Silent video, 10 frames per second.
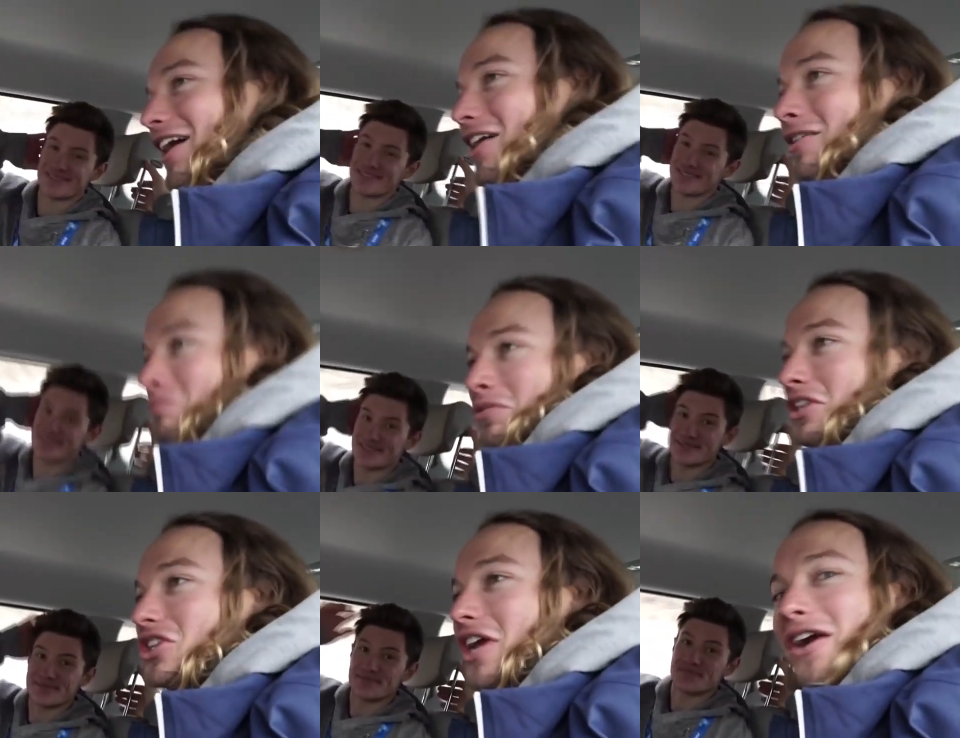Speaker 1: the
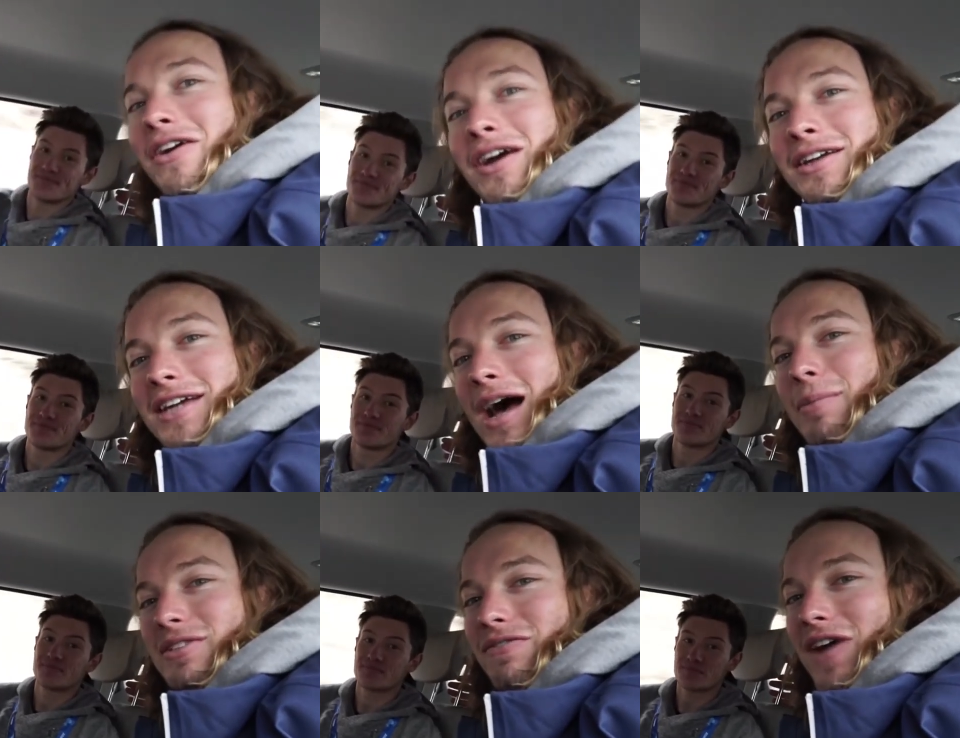cherry on top
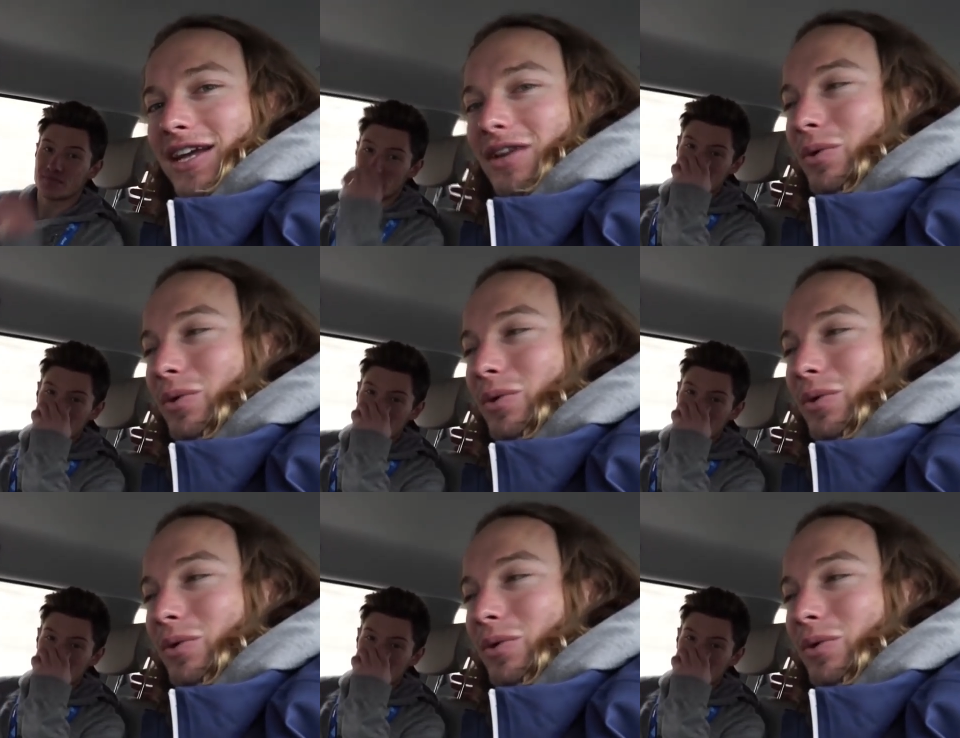is the fact